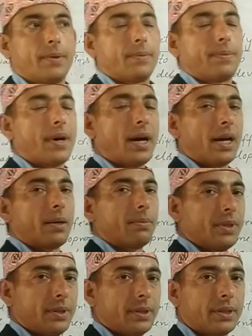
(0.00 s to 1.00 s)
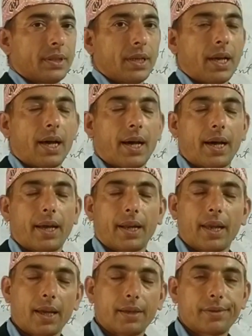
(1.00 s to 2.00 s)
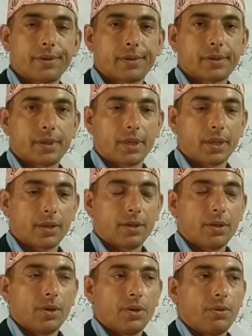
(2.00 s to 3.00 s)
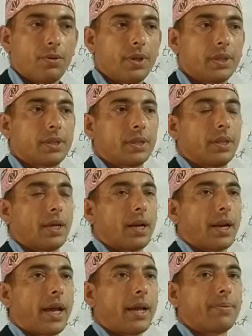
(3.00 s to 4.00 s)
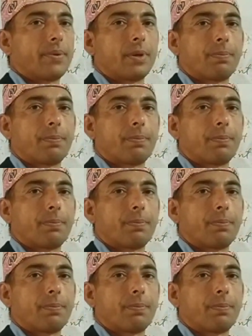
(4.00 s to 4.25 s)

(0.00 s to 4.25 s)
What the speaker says: farmers are existing which their life